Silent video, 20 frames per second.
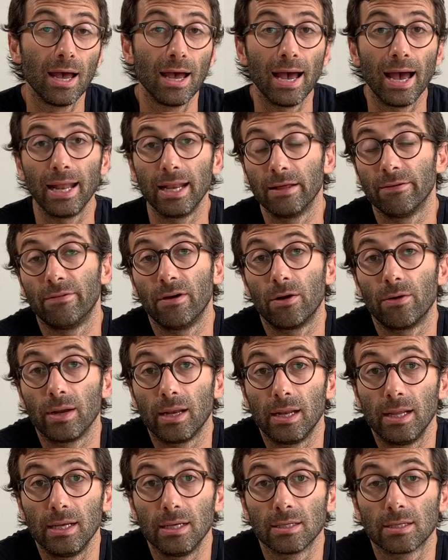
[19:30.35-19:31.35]
And the very
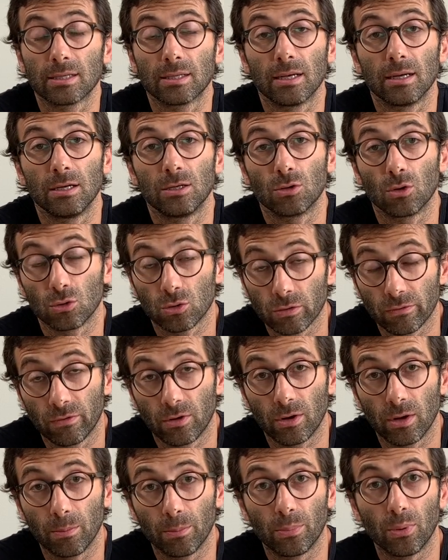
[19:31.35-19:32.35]
least is also
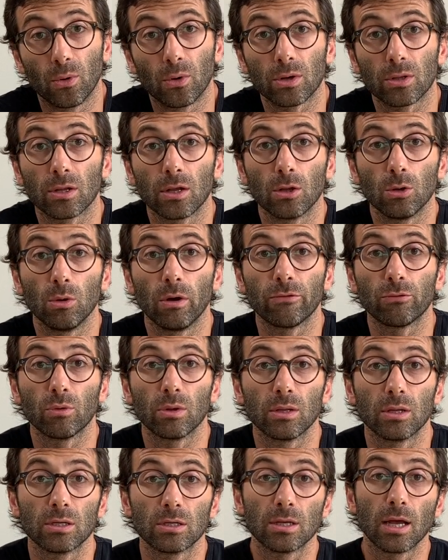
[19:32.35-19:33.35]
very important. You have to
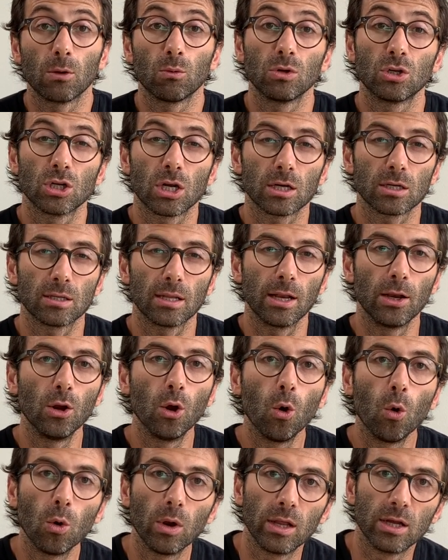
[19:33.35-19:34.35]
understand which are the
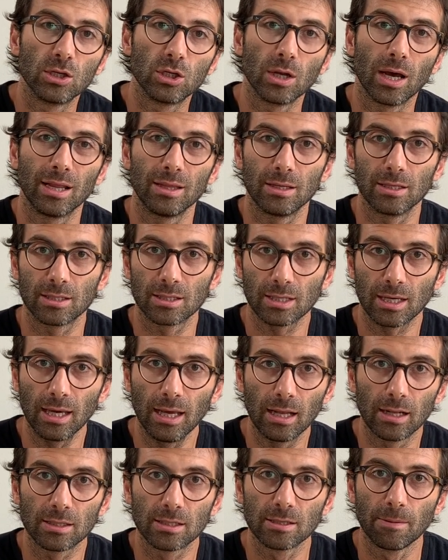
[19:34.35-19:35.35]
knowledge and the
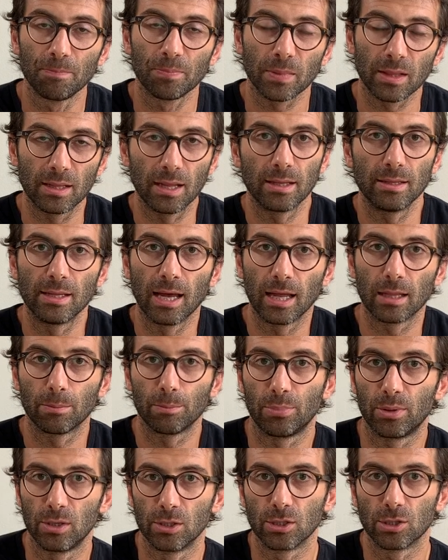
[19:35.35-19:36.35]
skills that
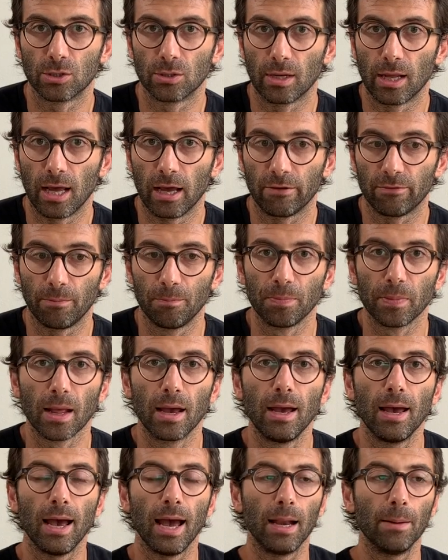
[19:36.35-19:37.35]
that person have
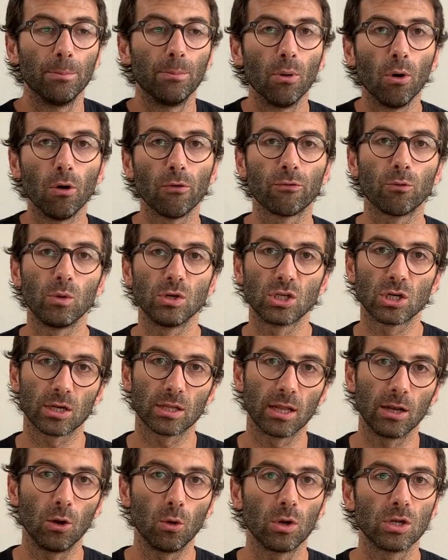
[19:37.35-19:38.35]
and both which are
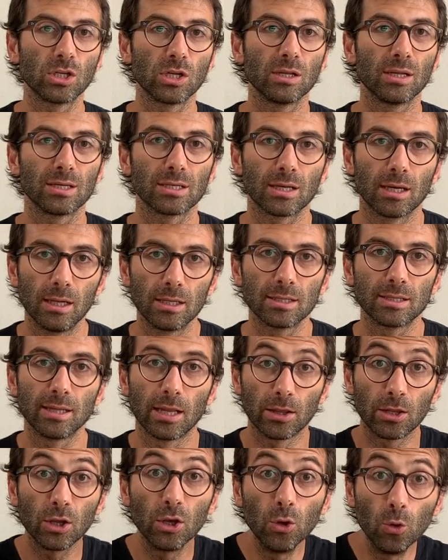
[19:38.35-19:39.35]
the knowledge and the skills
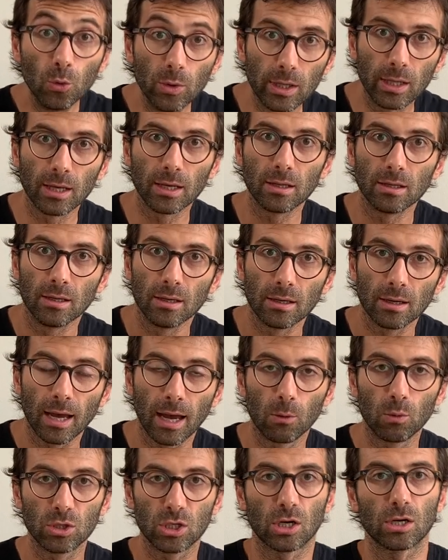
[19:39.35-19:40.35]
that you need
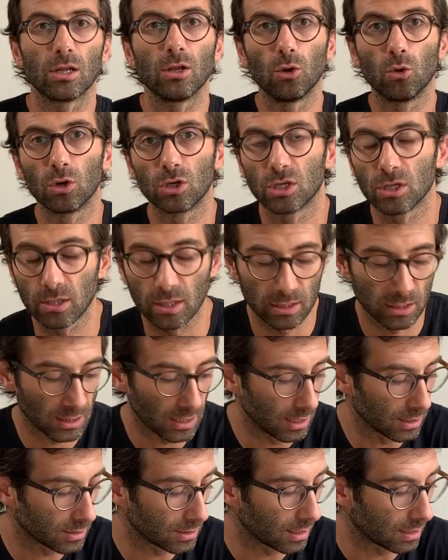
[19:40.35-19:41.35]
and which are the knowledge and the
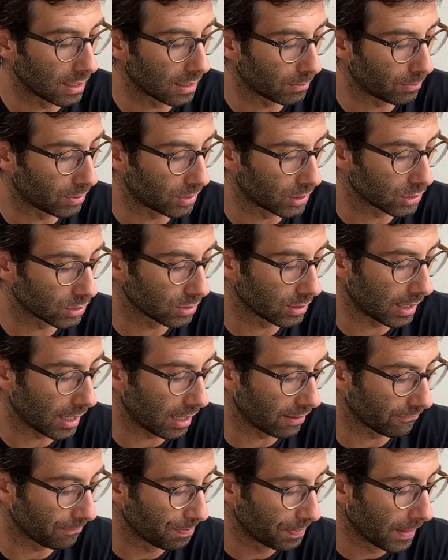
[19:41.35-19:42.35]
skills that that person
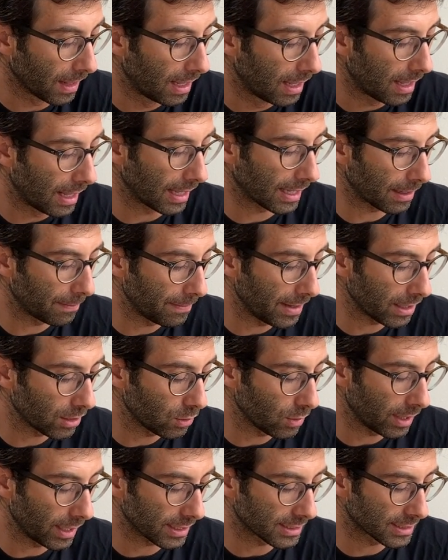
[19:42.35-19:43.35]
have i can make
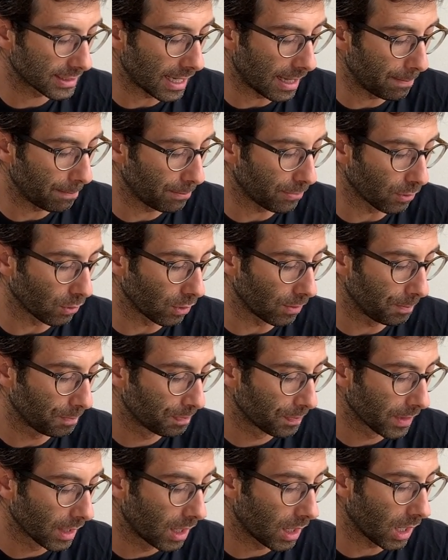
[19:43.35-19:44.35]
you an example
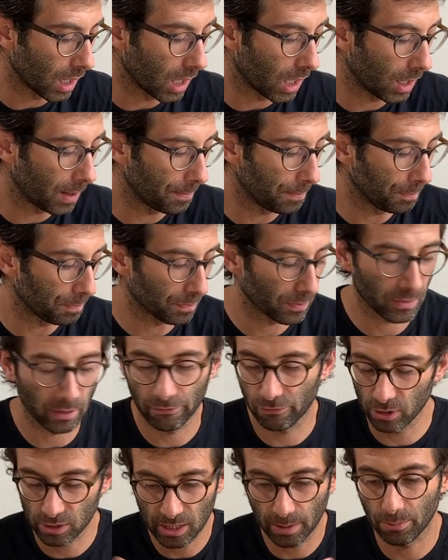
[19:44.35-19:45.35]
um,
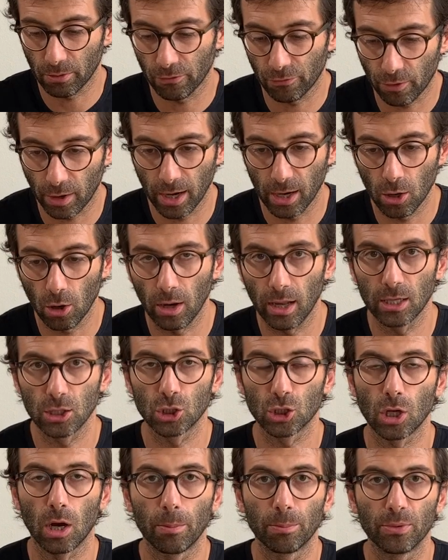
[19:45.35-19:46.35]
for example for an online
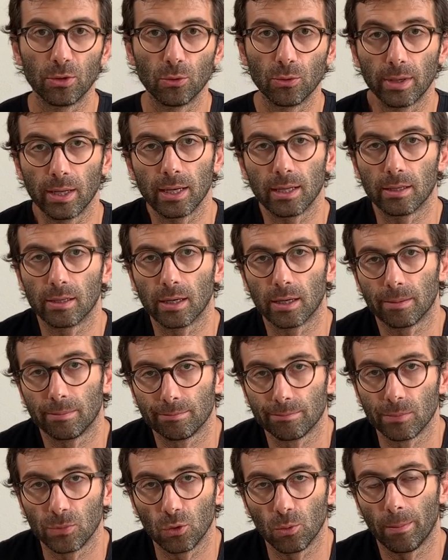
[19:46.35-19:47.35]
shop you need uh,
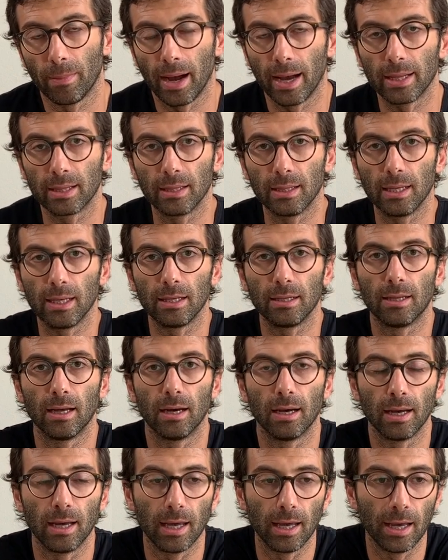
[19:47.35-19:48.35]
you might need
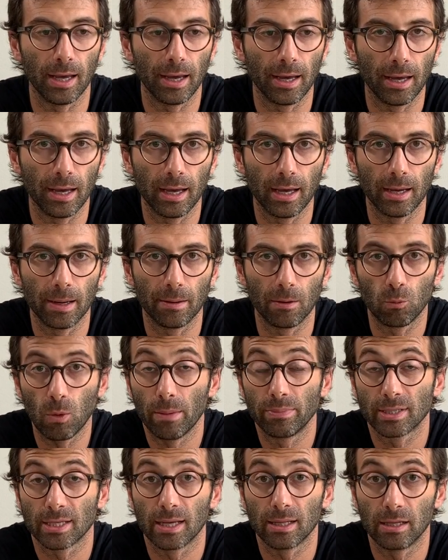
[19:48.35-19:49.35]
uh, a, a,
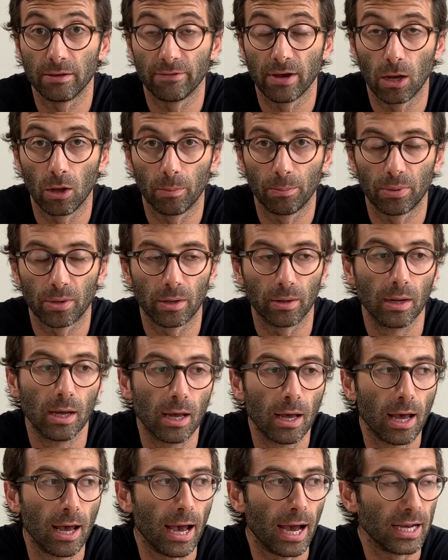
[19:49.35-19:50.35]
website developer
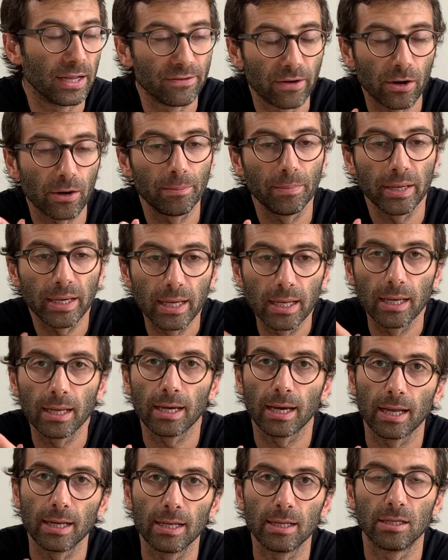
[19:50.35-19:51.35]
at the very
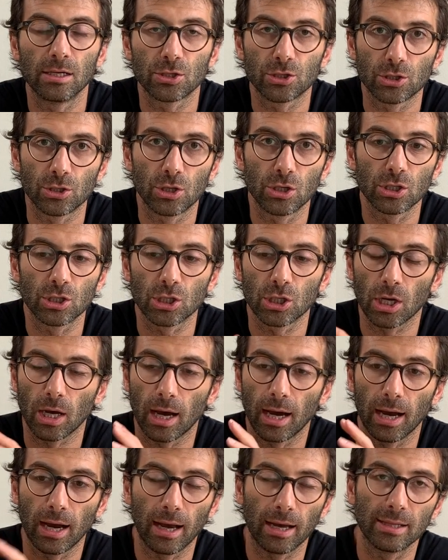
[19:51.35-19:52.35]
beginning i need a search
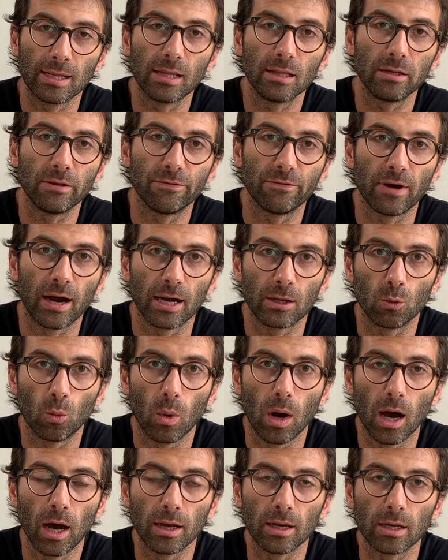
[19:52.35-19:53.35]
i identified
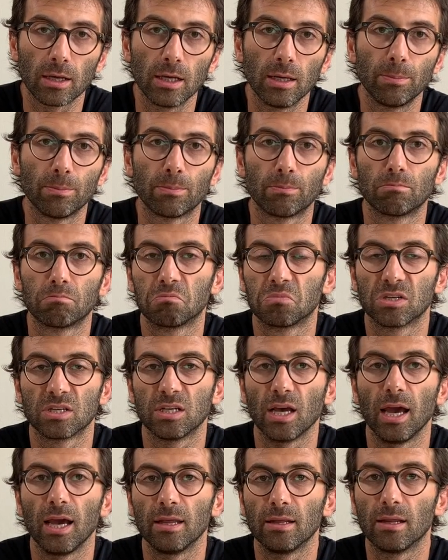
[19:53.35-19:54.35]
one he
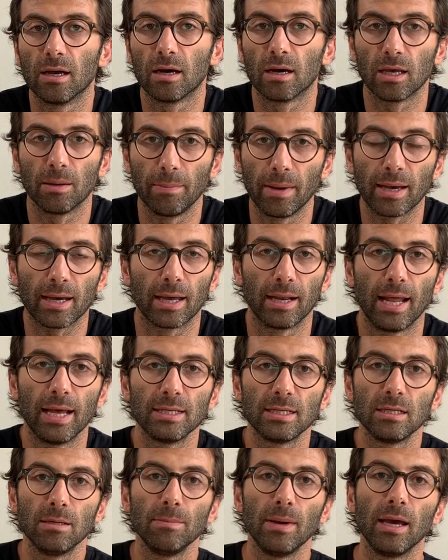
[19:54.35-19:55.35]
said uh, he make an
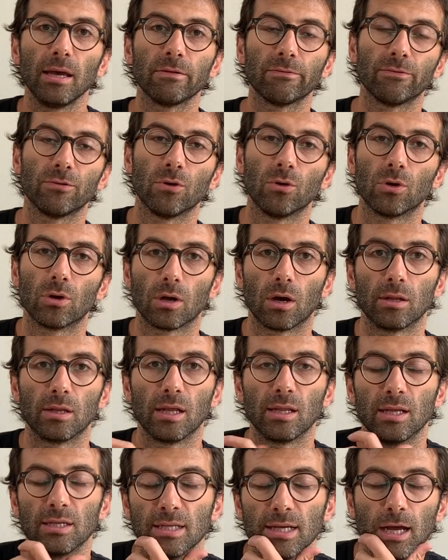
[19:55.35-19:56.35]
estimate for uh,
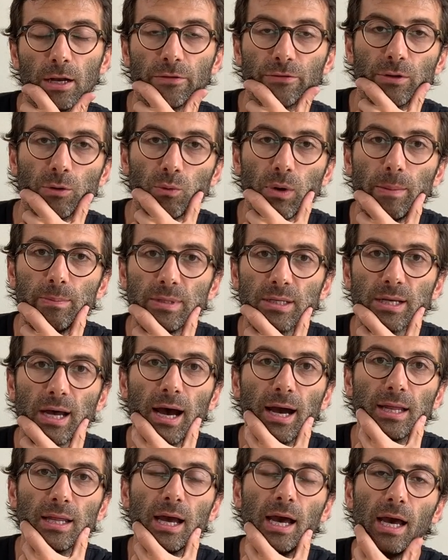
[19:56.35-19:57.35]
the design of the
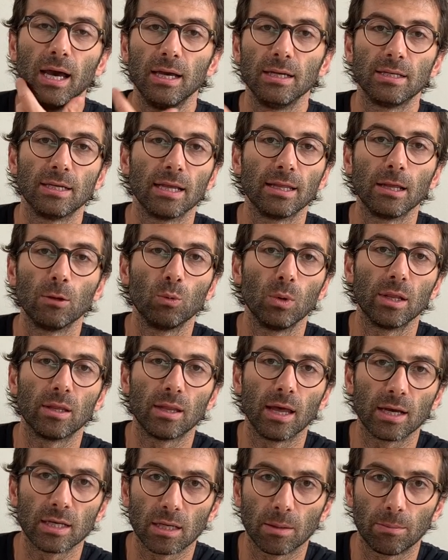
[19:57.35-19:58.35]
website he said it will
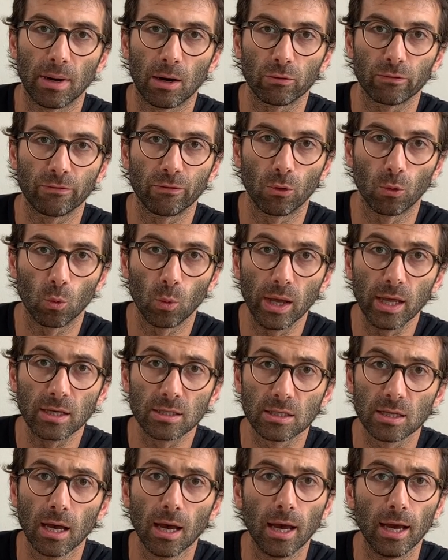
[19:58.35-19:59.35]
take about four
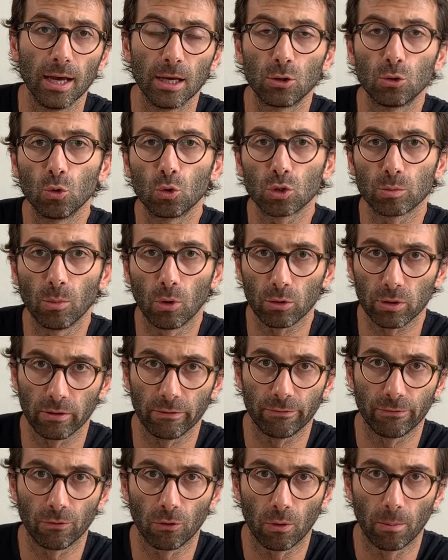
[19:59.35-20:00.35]
weeks it took more than
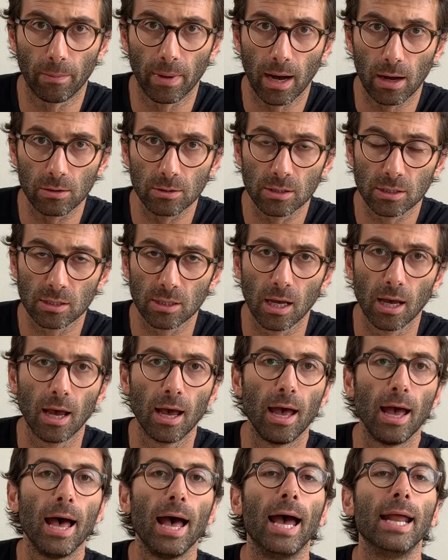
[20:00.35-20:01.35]
four months
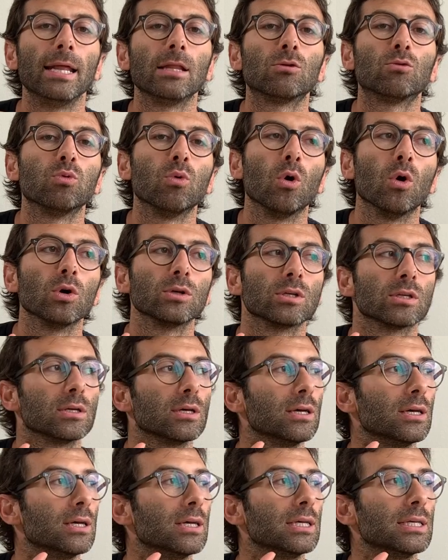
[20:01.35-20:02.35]
and it was
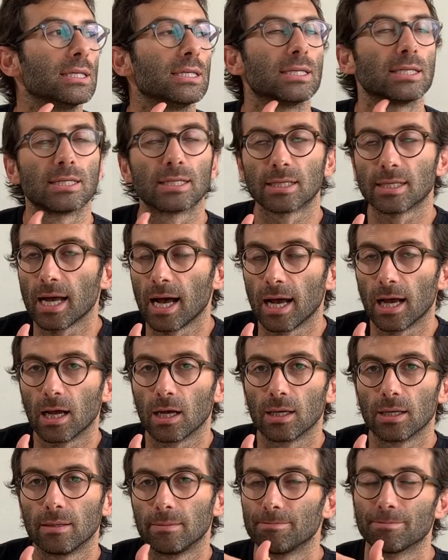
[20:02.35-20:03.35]
sa-
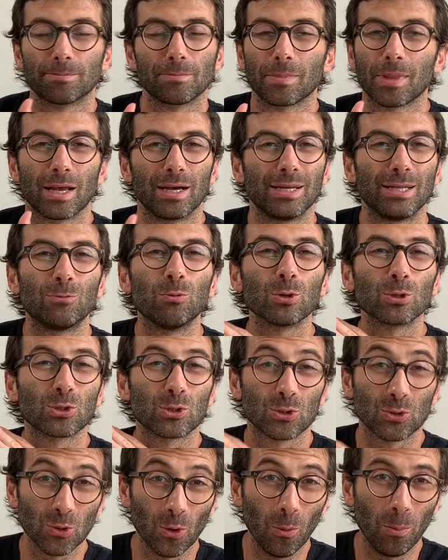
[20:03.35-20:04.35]
it was
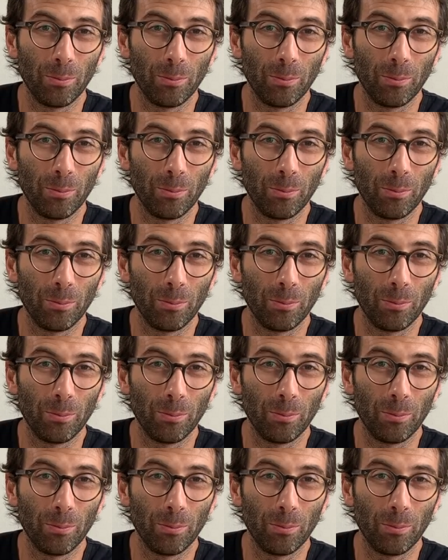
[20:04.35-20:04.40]
so